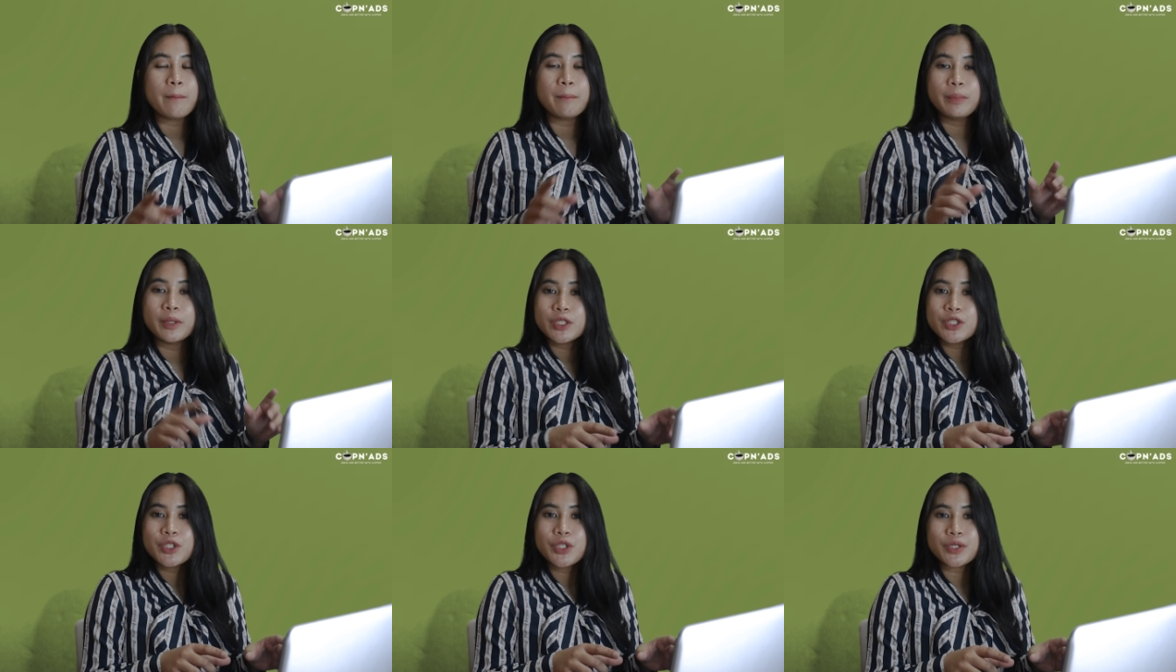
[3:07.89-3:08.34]

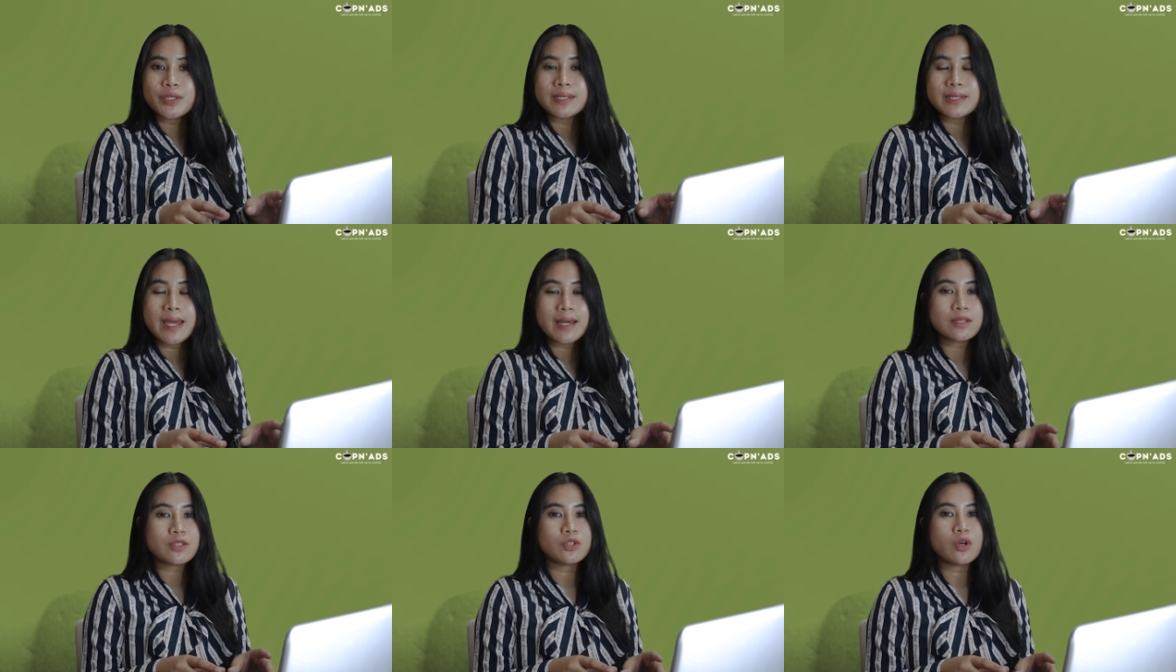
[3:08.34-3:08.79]
put your
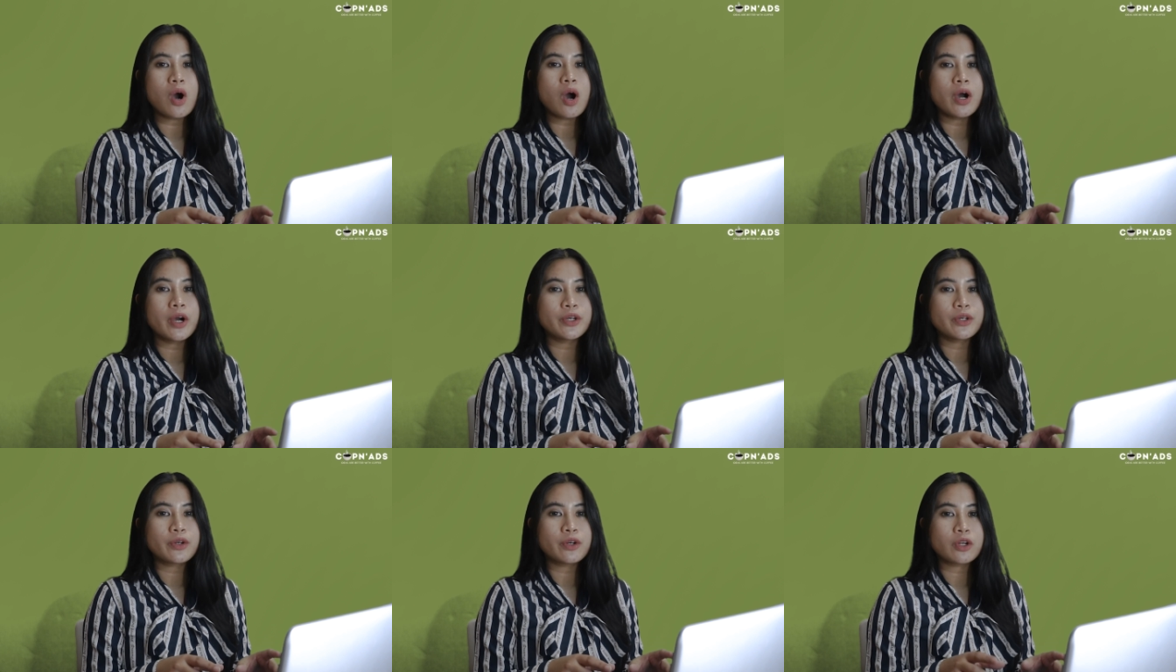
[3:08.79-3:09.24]
text
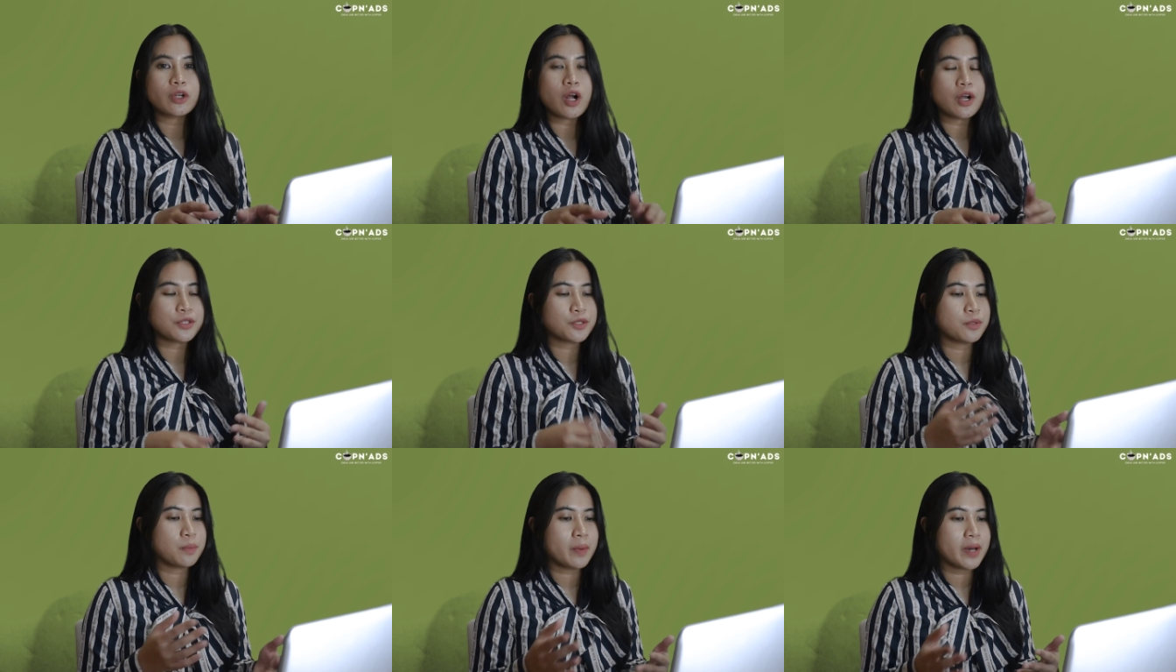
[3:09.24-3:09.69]
on or
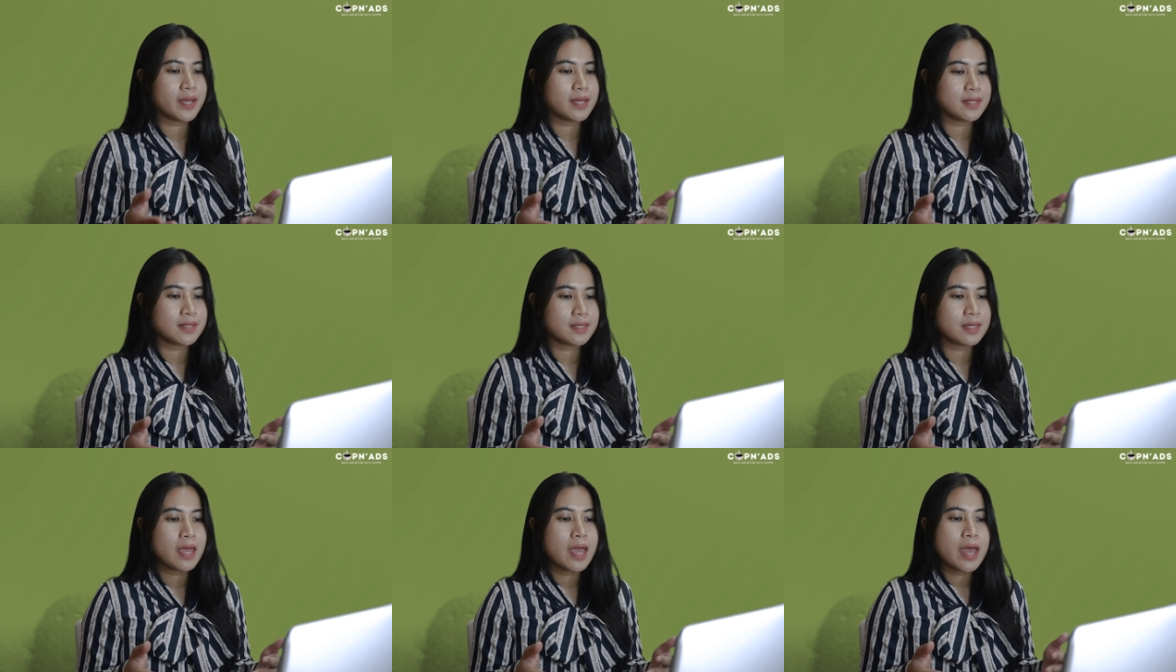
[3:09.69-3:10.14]

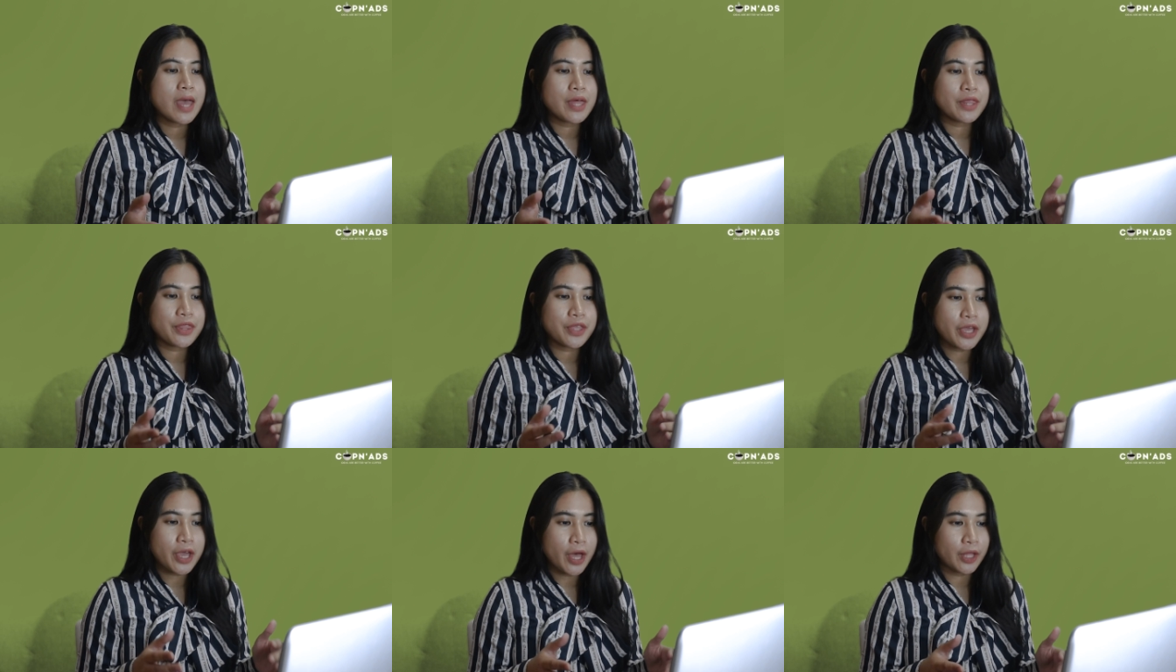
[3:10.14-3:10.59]
customize
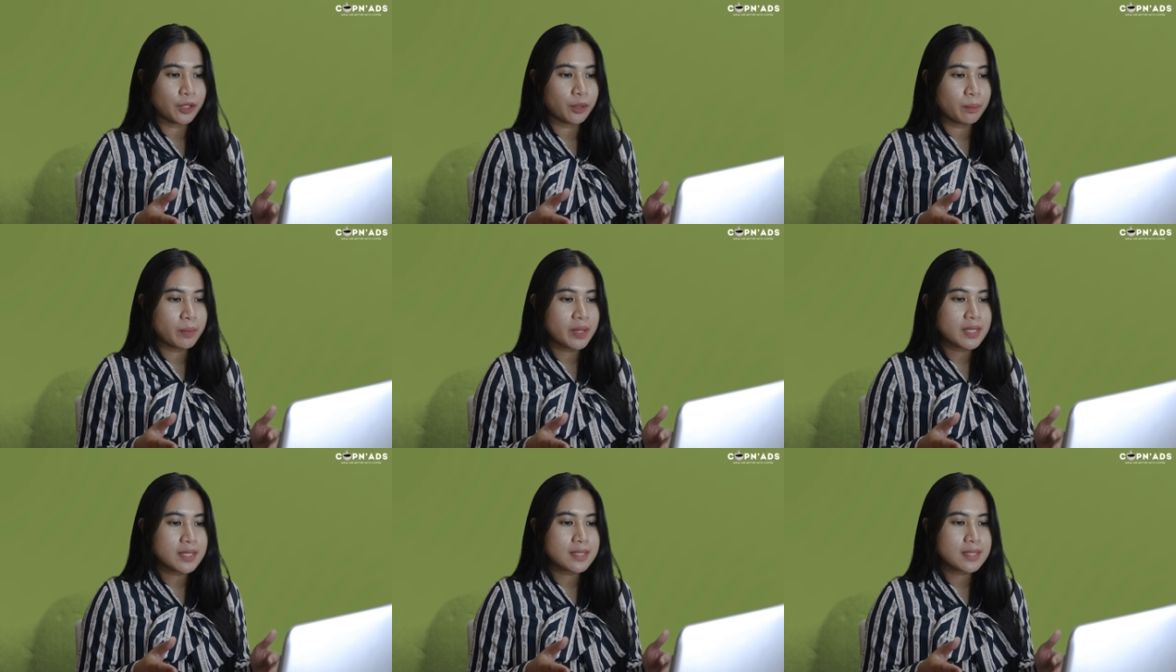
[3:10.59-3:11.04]
the
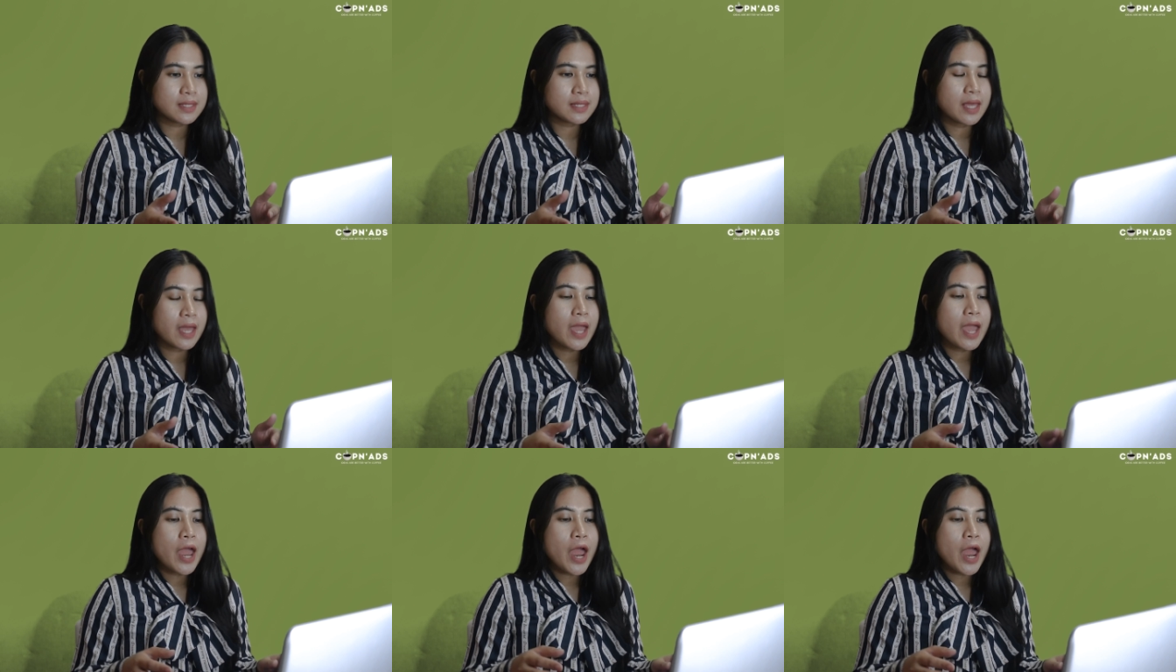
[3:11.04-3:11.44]
elements.